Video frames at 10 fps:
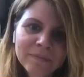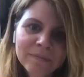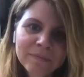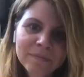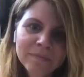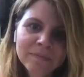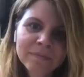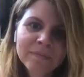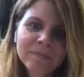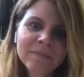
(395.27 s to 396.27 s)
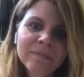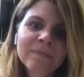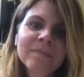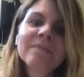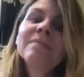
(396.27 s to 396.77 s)

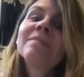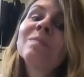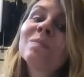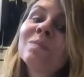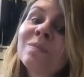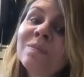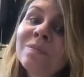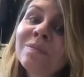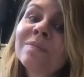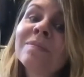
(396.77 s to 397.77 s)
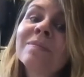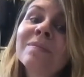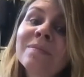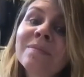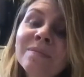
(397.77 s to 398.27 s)

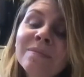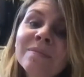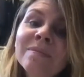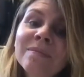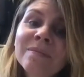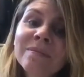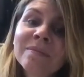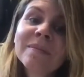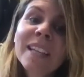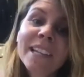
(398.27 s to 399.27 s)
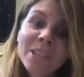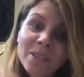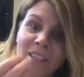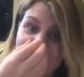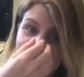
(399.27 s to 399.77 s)

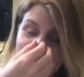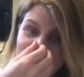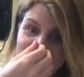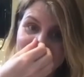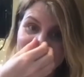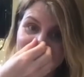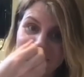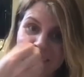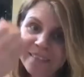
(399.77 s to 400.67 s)
(not speaking)